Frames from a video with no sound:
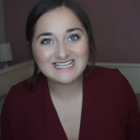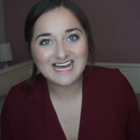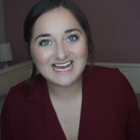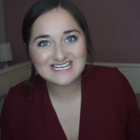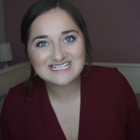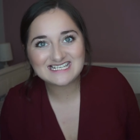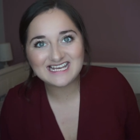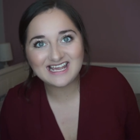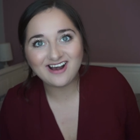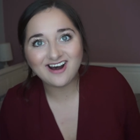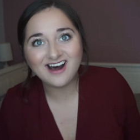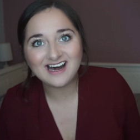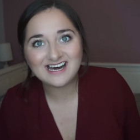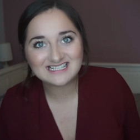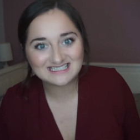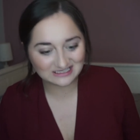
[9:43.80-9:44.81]
actually
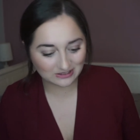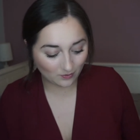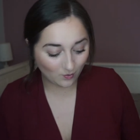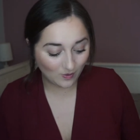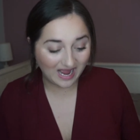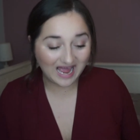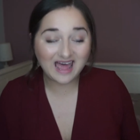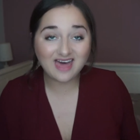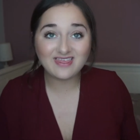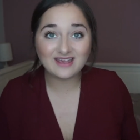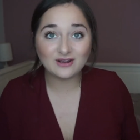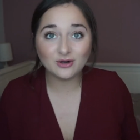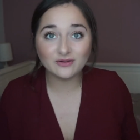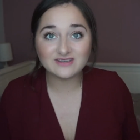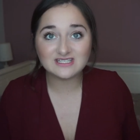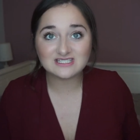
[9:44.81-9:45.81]
ask where they
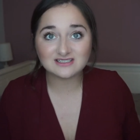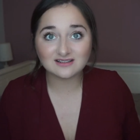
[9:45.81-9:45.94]
got these